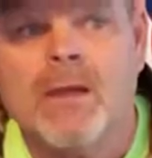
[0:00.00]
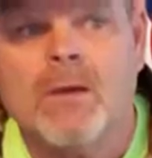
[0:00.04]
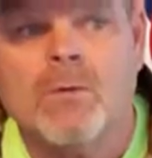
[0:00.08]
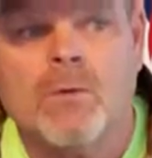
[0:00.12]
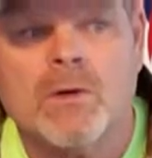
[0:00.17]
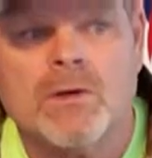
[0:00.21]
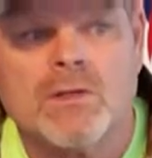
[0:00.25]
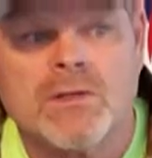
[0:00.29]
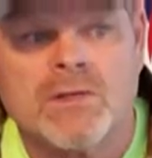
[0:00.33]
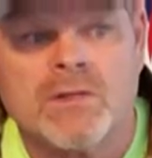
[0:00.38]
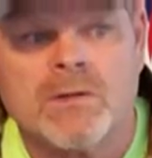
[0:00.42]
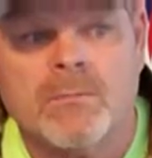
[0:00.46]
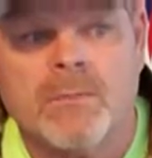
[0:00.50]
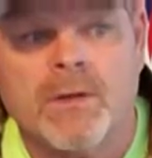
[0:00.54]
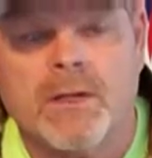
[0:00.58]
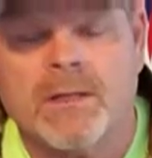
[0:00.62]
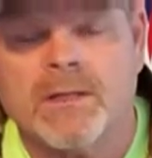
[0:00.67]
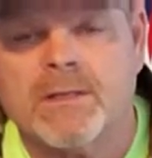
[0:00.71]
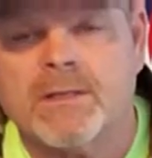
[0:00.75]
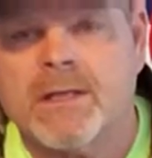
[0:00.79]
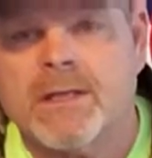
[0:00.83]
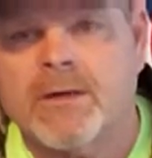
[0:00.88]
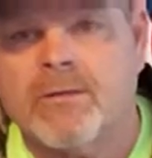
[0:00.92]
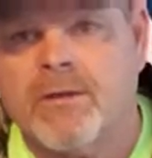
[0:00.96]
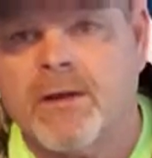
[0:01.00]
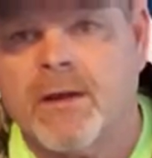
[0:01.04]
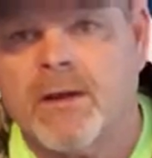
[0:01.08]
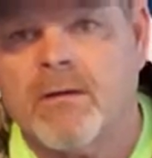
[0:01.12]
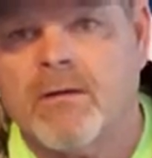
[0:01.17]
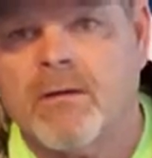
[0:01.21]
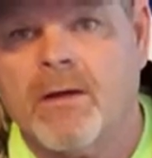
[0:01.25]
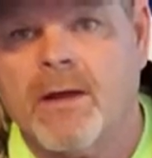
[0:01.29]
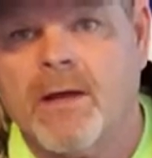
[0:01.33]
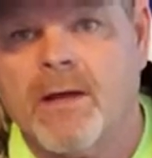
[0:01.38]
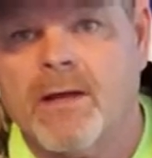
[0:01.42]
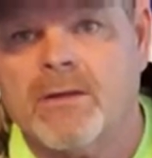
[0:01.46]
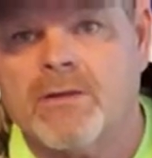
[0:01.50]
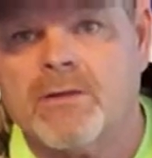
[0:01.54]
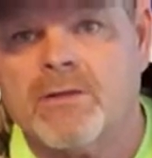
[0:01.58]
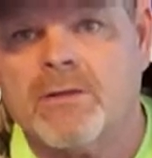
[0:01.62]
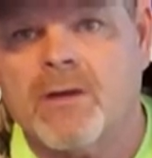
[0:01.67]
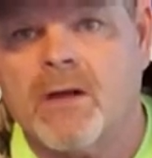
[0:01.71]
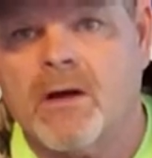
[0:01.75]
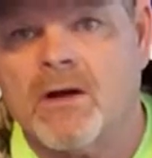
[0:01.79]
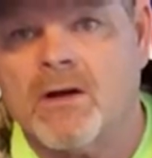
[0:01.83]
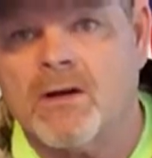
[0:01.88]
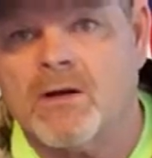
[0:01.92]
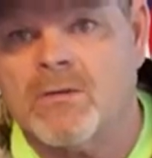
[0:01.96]
which is a military grade
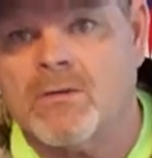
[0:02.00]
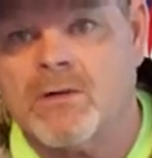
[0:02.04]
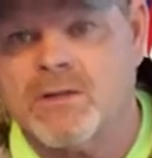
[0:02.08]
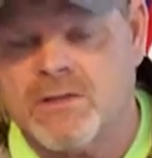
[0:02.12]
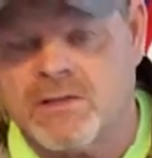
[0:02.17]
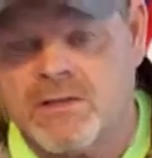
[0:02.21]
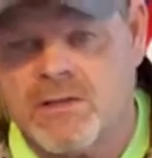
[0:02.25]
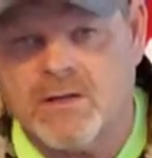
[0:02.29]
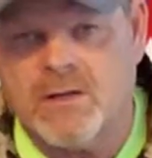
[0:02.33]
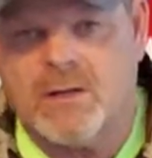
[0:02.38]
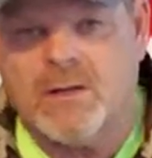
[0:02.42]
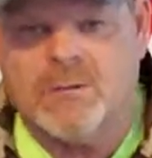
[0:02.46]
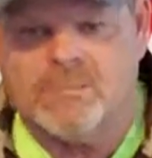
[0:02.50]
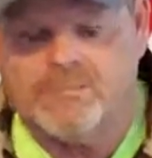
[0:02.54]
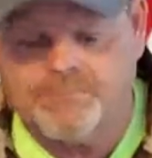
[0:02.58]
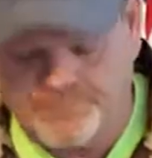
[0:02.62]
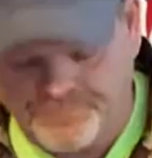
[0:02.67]
starter. It's in a